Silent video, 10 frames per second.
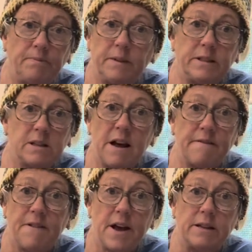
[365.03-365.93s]
It's not
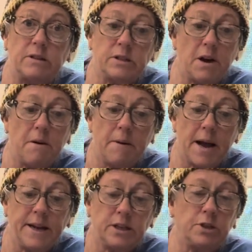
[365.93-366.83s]
fun. So
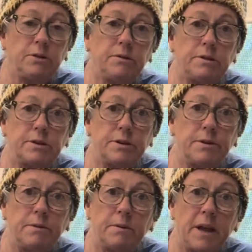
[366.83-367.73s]
I choose
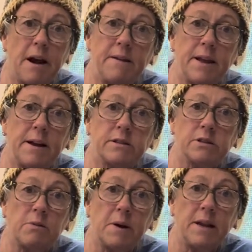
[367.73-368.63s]
to carry the
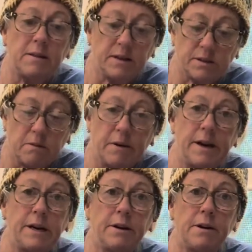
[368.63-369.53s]
extra weight. These are
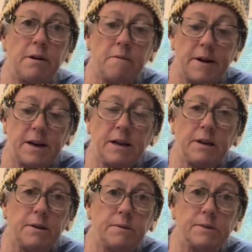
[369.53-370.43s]
ready to go, ready to
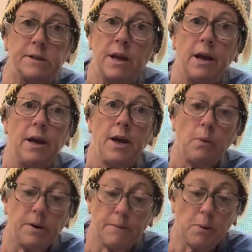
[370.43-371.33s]
use.
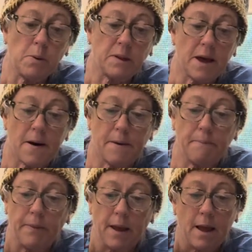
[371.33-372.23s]
Wouldn't be without them.
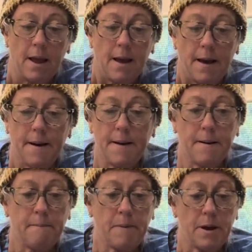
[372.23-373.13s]

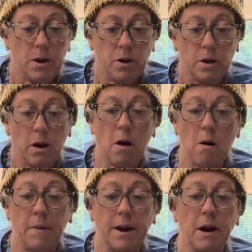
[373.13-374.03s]

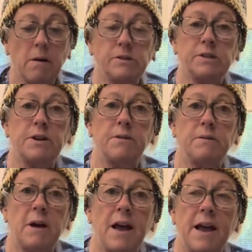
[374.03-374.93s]
Oh, and
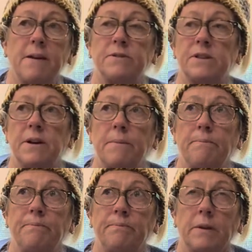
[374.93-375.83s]
also I have some
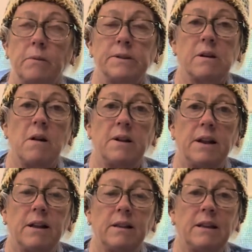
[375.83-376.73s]
what's called
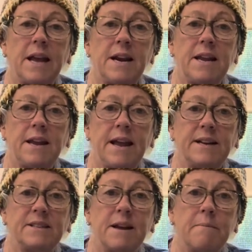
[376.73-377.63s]
Lady
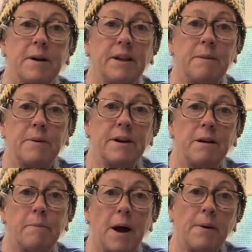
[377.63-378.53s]
Anti-Monkey Butt
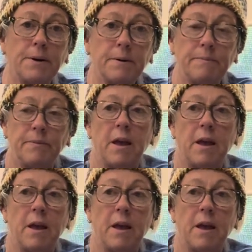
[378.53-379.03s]
powder.